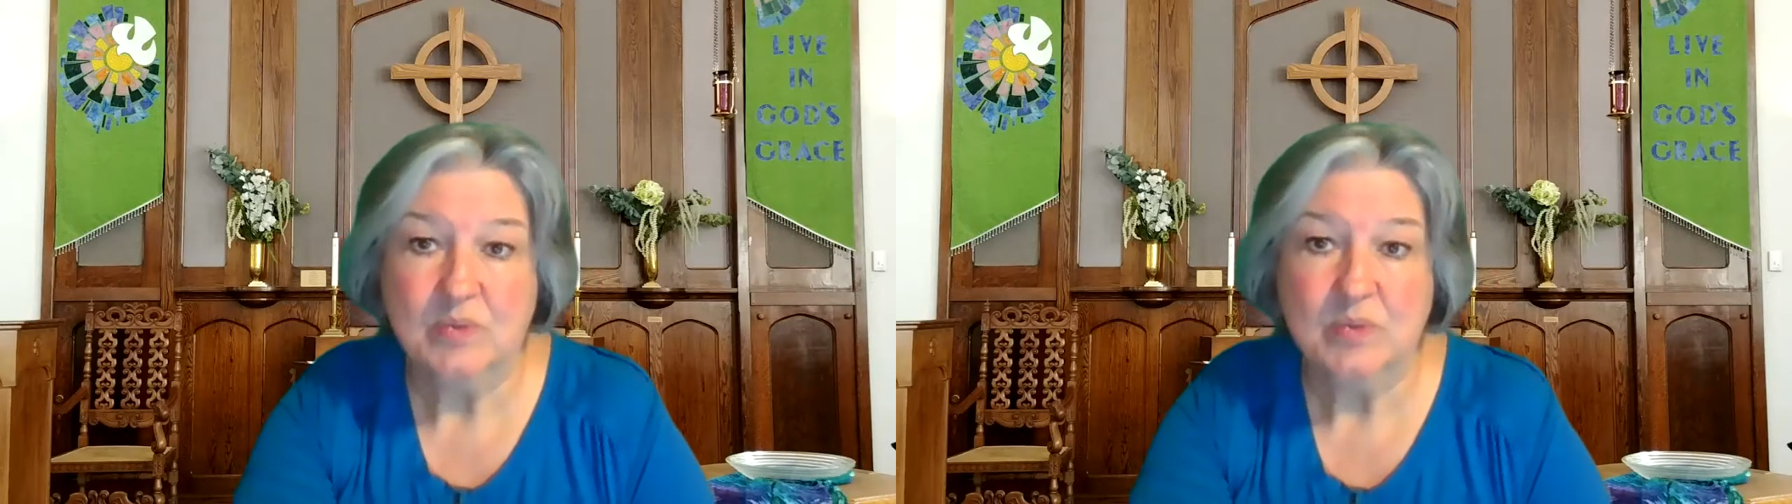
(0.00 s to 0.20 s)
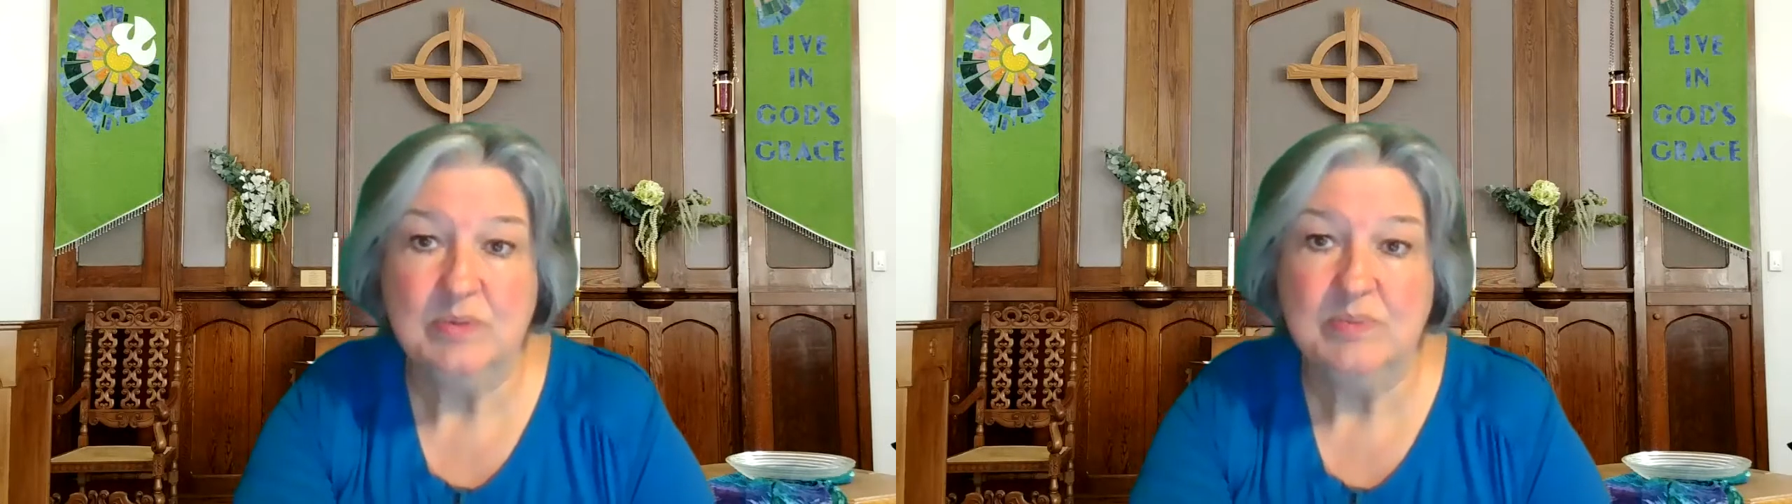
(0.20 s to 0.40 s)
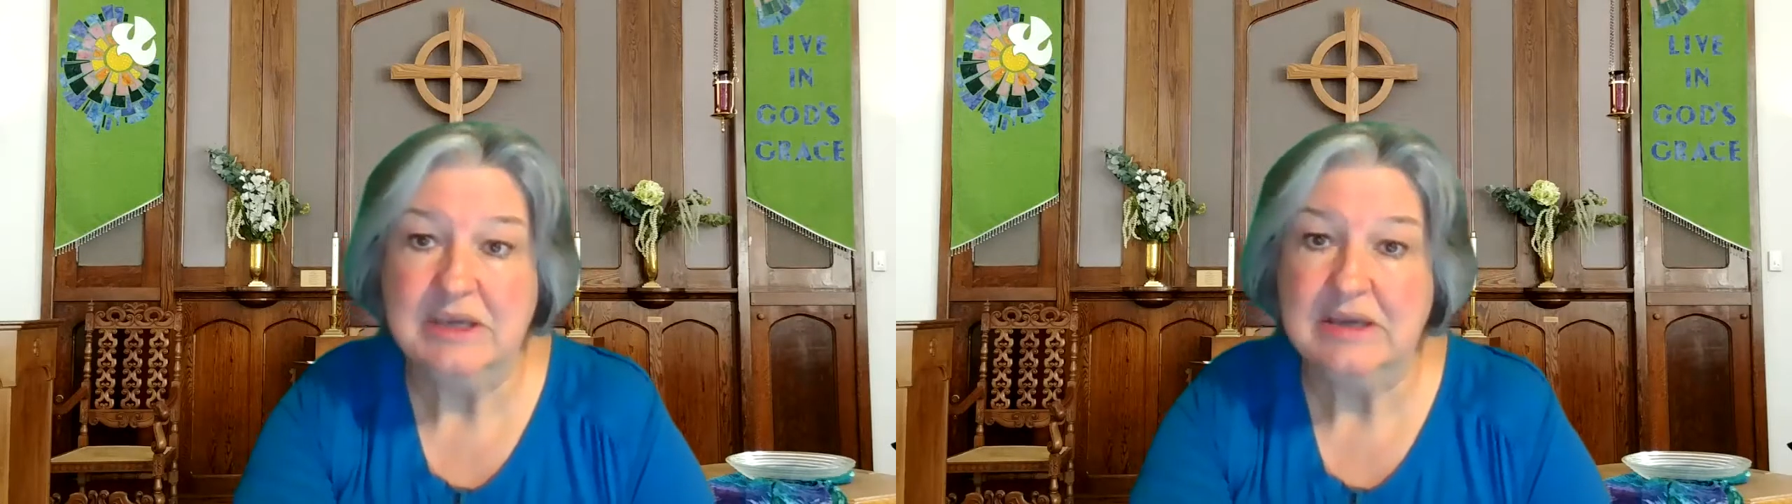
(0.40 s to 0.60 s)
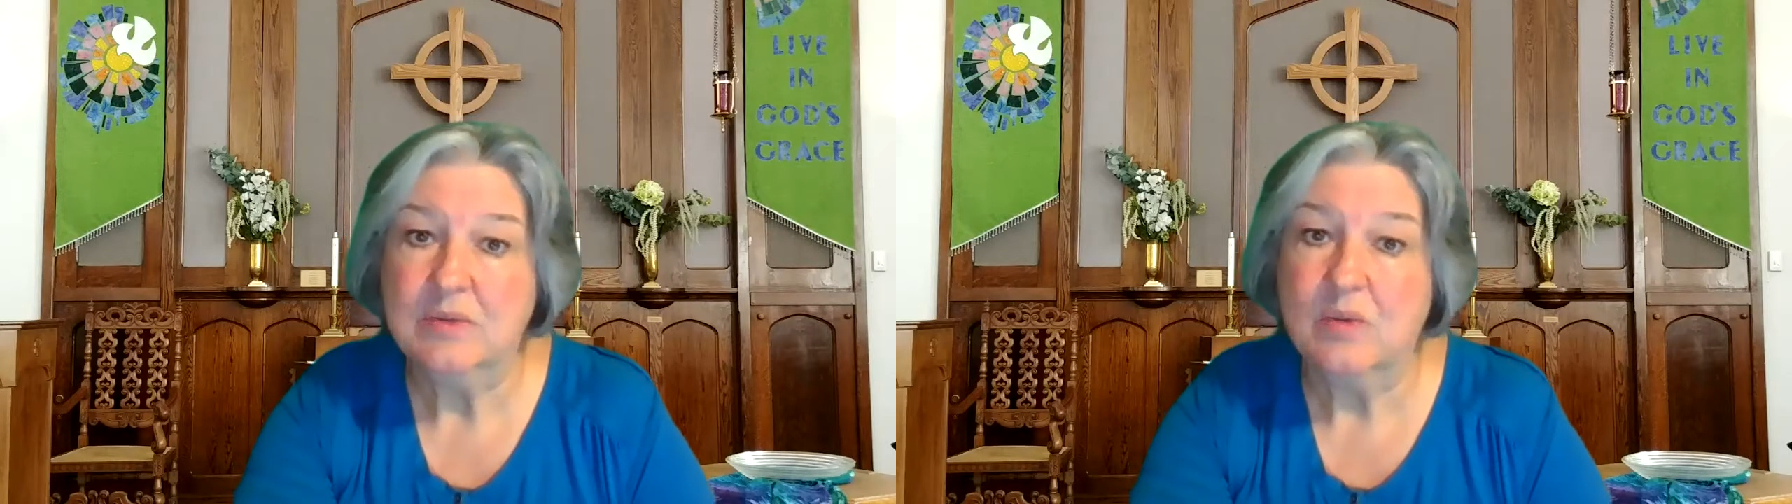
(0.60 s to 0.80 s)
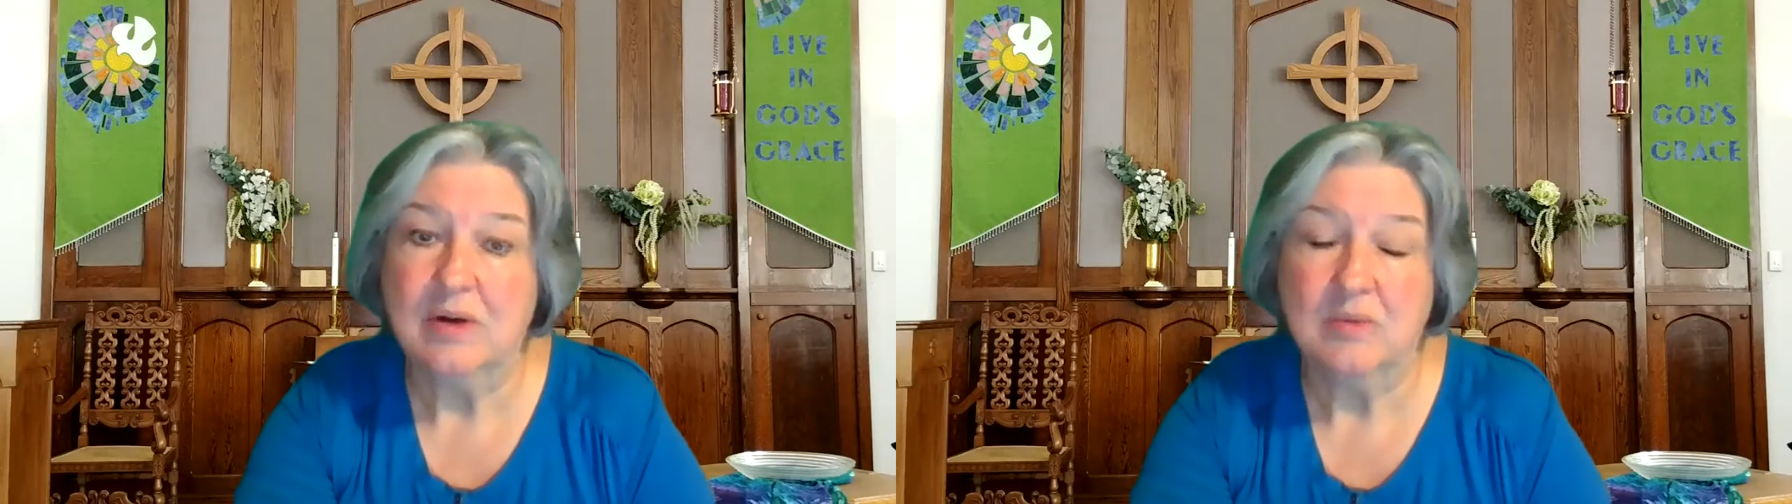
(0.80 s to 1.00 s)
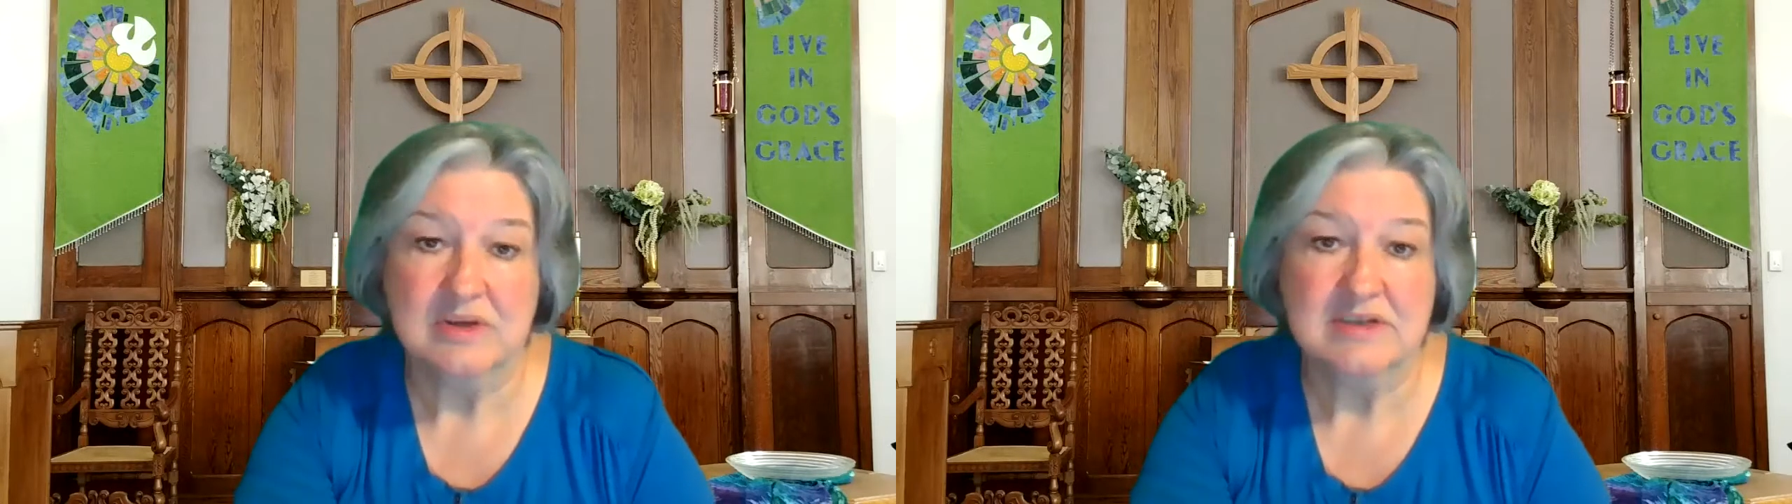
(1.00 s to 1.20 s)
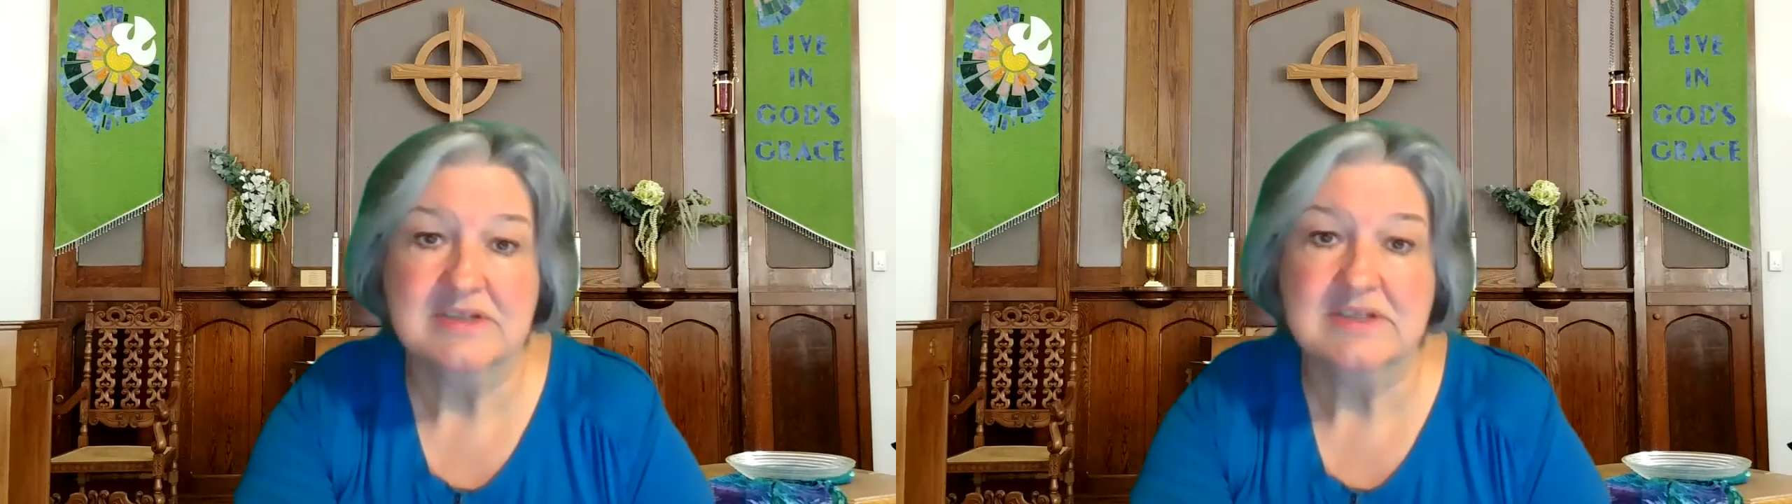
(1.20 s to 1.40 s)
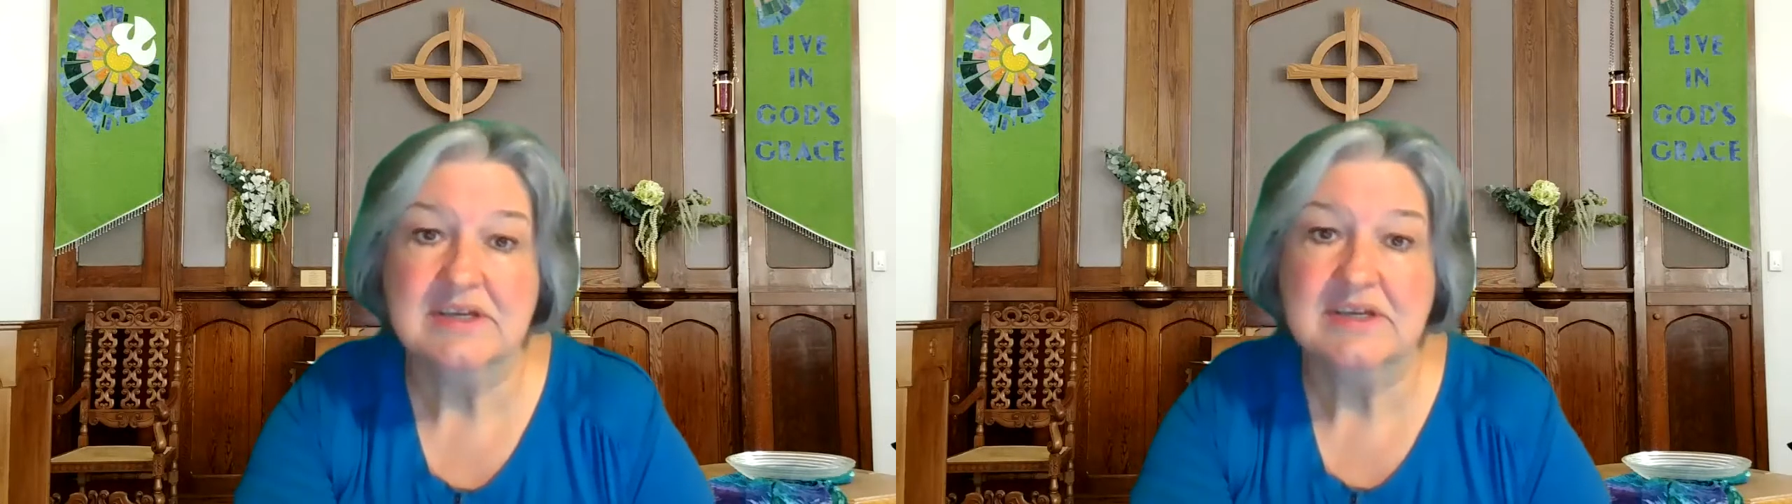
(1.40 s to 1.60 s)
would be what
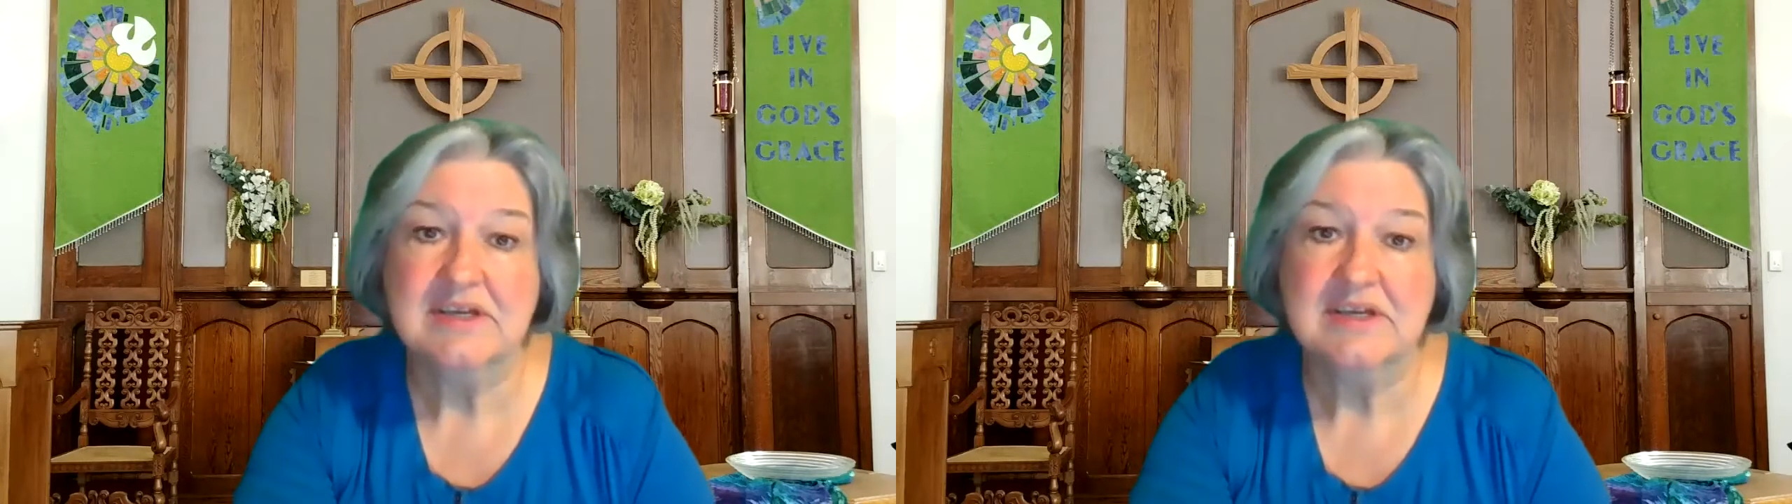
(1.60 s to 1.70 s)
was